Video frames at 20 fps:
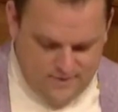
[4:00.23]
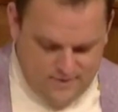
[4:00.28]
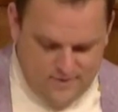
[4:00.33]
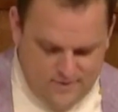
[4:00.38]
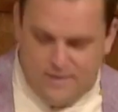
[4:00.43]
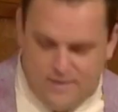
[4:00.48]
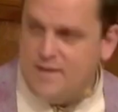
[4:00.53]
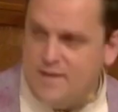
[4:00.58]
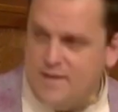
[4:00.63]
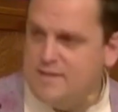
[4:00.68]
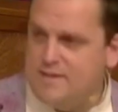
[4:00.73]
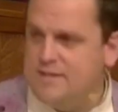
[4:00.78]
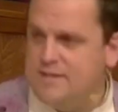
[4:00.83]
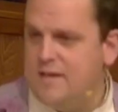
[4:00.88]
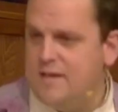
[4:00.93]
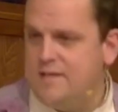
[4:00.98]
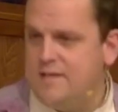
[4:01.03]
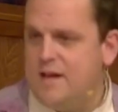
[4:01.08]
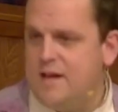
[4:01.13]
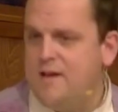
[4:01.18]
And as he
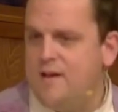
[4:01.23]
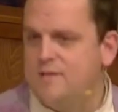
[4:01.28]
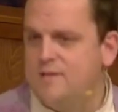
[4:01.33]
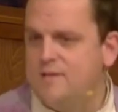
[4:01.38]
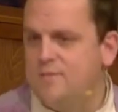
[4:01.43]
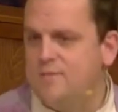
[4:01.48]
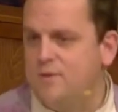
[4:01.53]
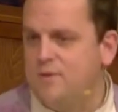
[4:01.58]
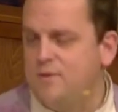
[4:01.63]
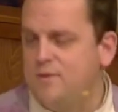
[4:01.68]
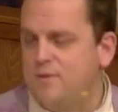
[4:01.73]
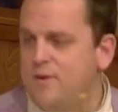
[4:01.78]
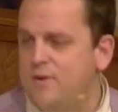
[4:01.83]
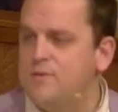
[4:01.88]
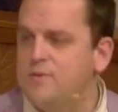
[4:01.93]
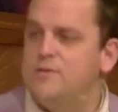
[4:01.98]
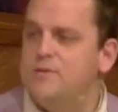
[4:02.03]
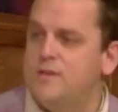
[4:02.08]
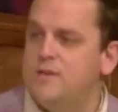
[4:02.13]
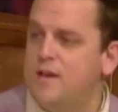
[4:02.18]
sat down, some of the
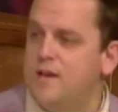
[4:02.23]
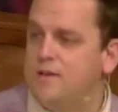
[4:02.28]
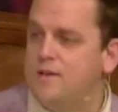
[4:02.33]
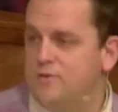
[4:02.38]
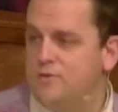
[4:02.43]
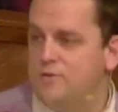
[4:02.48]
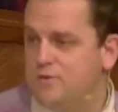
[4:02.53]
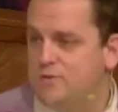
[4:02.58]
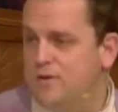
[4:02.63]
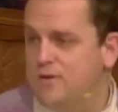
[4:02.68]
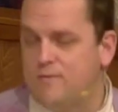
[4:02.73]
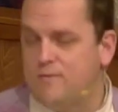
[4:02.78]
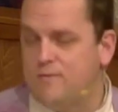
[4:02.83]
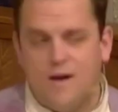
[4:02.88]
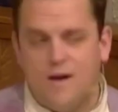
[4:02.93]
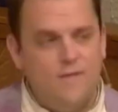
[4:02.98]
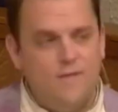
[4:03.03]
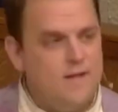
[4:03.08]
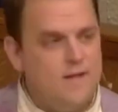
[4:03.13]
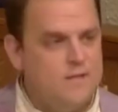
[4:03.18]
folks who sat usually
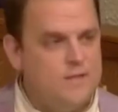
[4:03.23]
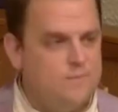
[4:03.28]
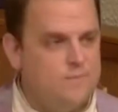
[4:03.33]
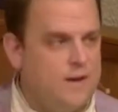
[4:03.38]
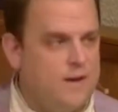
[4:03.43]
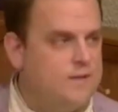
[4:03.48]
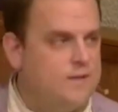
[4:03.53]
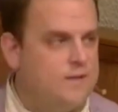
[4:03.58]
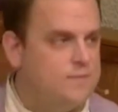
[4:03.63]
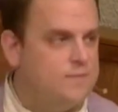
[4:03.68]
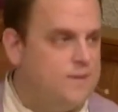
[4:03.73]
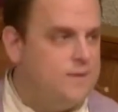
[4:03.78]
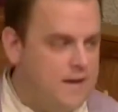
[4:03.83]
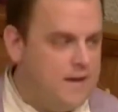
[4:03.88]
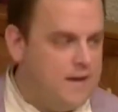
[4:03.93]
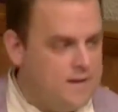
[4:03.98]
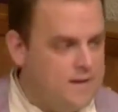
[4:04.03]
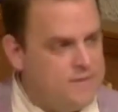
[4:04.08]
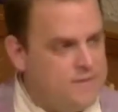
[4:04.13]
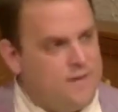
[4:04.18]
around that space
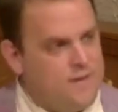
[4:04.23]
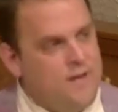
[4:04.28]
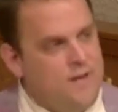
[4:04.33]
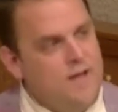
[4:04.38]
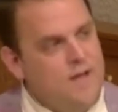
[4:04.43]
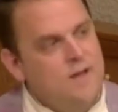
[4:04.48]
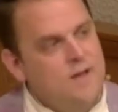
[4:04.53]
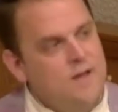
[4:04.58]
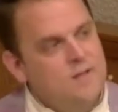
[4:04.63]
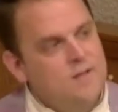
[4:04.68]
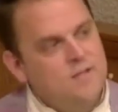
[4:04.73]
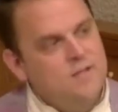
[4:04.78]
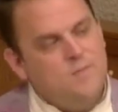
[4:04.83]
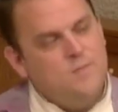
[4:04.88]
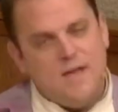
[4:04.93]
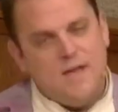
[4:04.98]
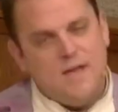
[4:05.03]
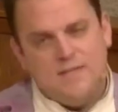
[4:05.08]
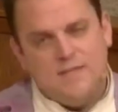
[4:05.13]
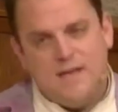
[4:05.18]
began to
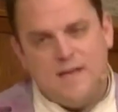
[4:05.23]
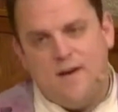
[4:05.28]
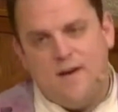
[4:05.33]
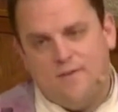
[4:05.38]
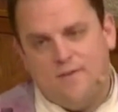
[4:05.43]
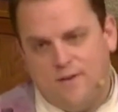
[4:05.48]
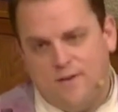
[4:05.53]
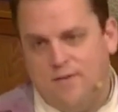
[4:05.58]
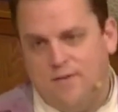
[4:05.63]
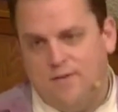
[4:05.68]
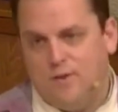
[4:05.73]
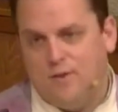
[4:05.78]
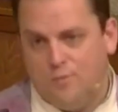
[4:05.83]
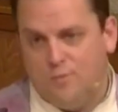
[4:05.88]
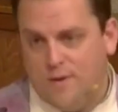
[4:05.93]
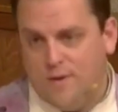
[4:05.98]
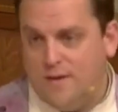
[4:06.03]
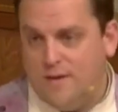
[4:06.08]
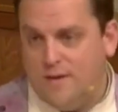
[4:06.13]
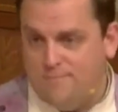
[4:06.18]
space out a little
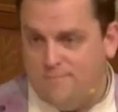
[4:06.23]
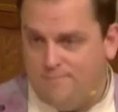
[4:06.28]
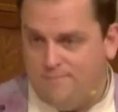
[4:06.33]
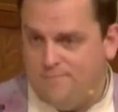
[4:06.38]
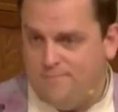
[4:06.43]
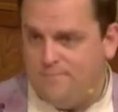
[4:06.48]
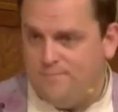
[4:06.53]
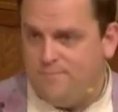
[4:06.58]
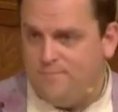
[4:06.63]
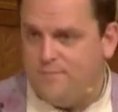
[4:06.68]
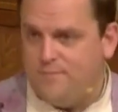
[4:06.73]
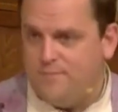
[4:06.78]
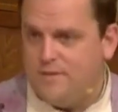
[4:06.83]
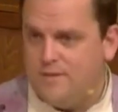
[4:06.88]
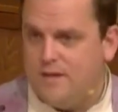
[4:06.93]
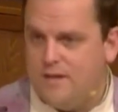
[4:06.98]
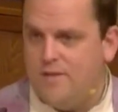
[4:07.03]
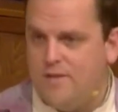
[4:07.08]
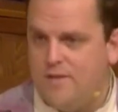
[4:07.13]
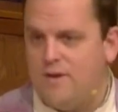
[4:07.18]
bit,
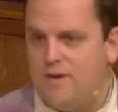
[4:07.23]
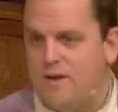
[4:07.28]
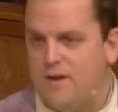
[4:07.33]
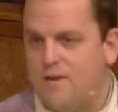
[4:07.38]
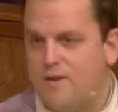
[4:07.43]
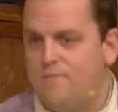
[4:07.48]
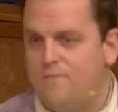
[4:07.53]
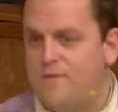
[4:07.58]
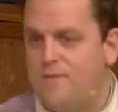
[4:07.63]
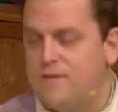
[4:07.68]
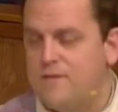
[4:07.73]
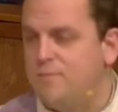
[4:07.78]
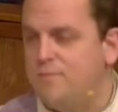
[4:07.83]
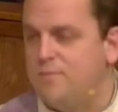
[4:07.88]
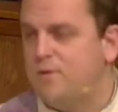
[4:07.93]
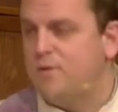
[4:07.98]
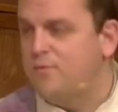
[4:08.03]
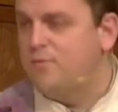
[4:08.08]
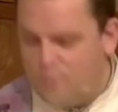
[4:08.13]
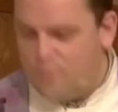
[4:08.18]
given an
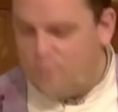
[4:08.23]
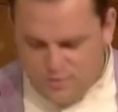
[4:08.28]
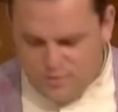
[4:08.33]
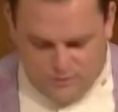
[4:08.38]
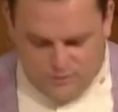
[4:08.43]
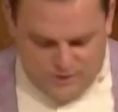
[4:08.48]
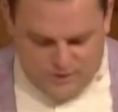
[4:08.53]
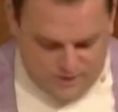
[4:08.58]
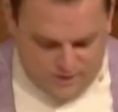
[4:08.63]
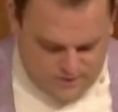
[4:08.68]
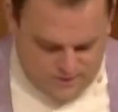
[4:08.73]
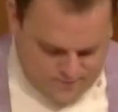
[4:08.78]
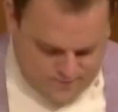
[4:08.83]
invisible force field.